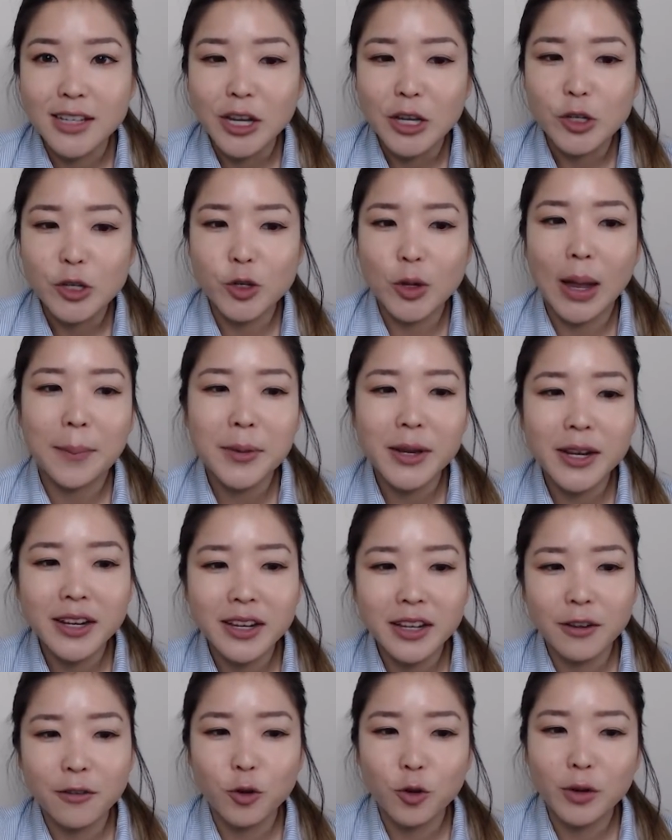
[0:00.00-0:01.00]
So I'm going to
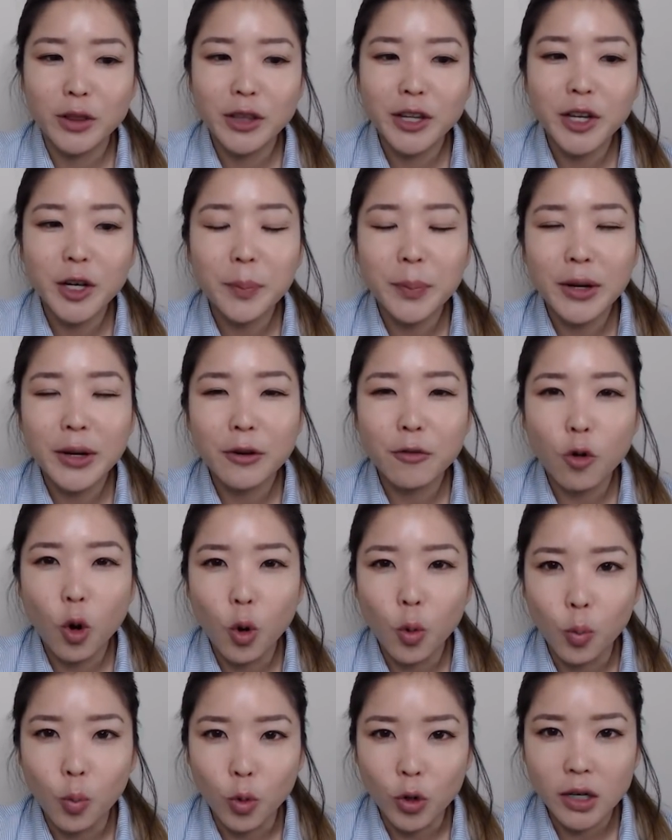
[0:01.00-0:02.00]
give you a little bit of
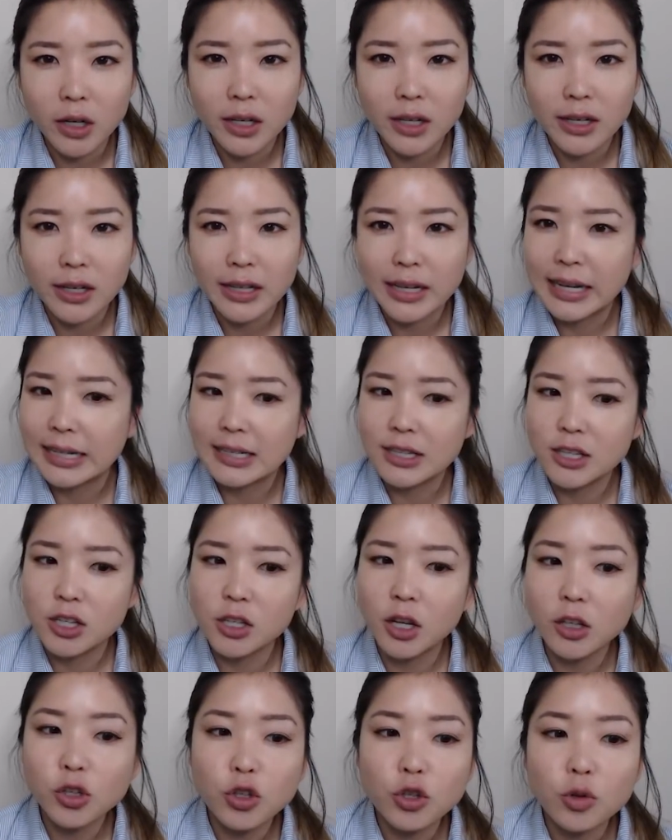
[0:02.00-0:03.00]
homework, and it's
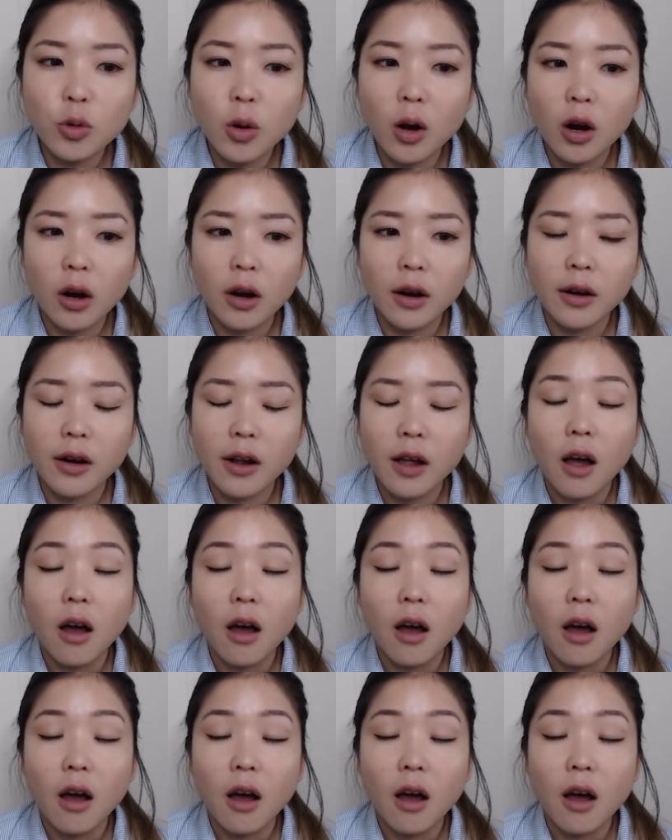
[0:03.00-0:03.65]
not too hard.